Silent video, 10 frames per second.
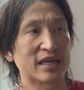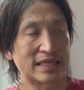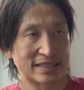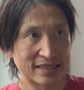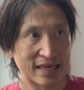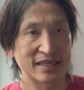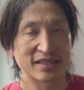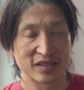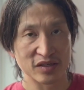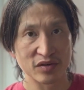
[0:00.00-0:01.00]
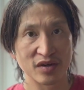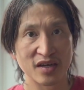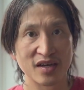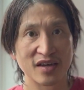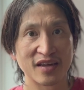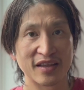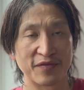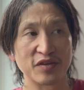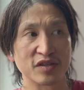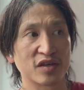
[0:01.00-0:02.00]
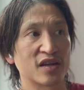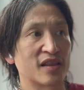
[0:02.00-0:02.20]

gets tended to that feels good?